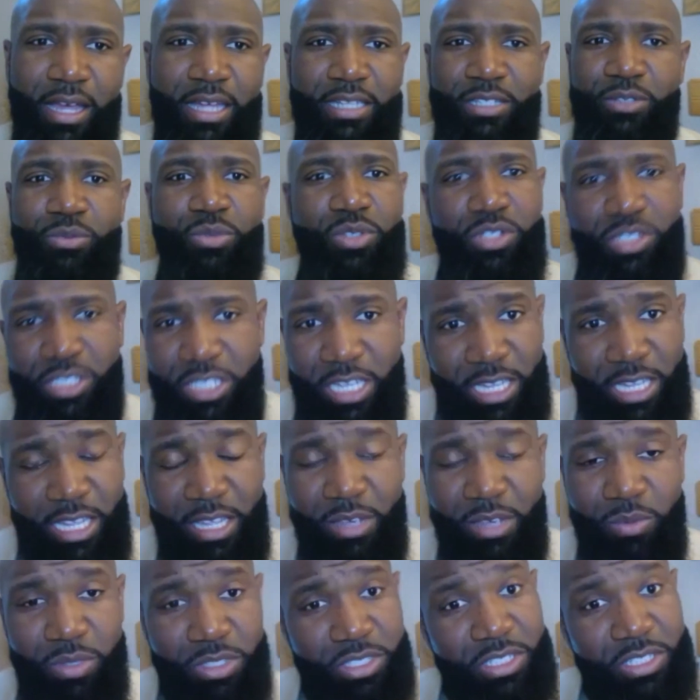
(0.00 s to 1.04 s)
I didn't want to check
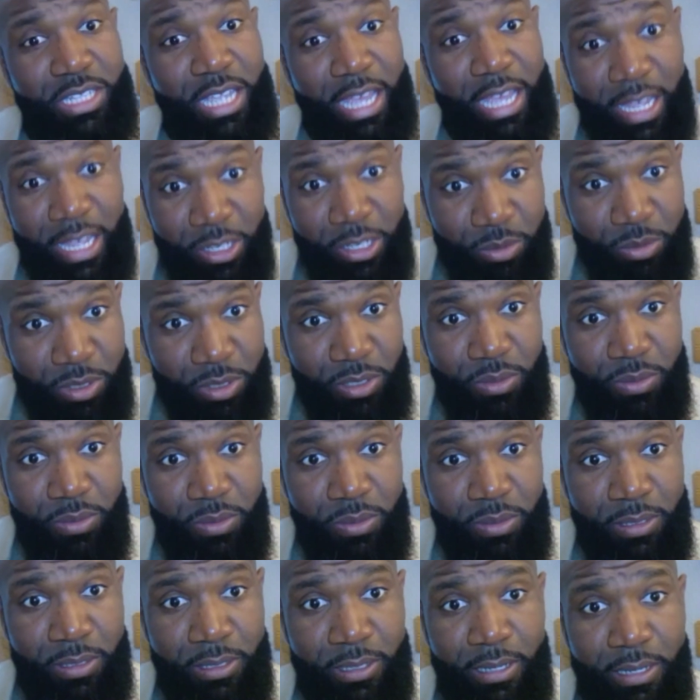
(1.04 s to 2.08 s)
in with you, see how you were
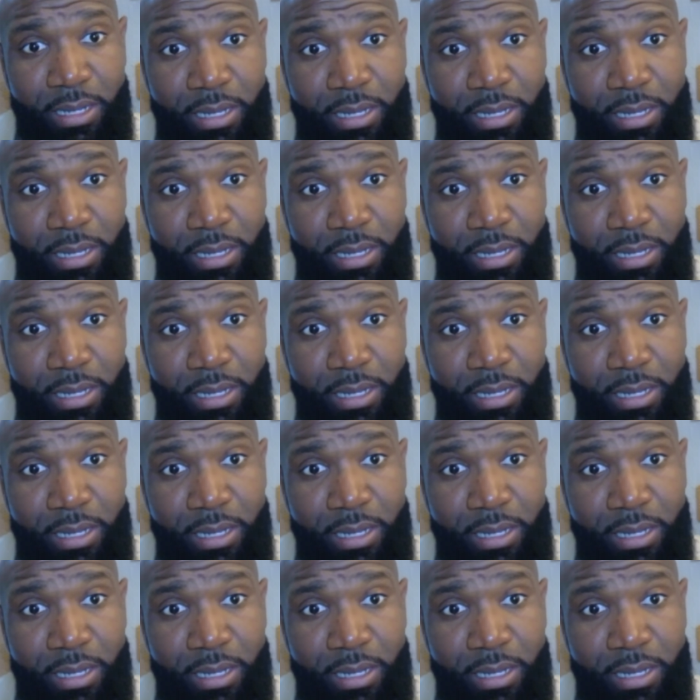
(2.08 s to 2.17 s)
doing.